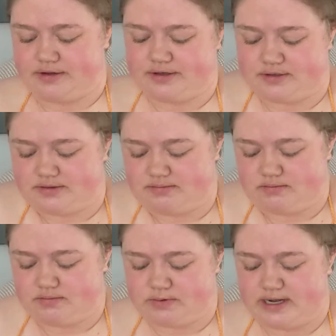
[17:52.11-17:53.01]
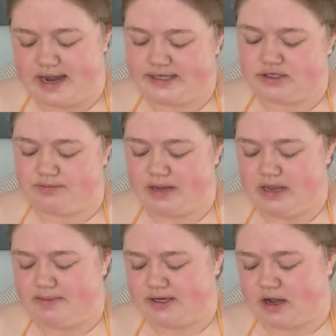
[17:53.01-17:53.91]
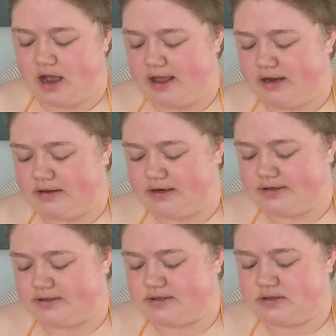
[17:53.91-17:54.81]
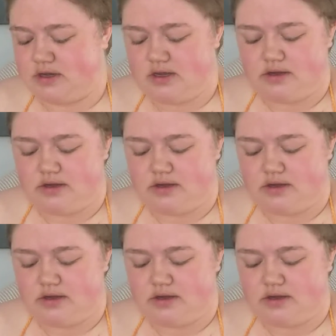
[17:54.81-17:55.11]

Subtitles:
There's nicer Pima cotton, there's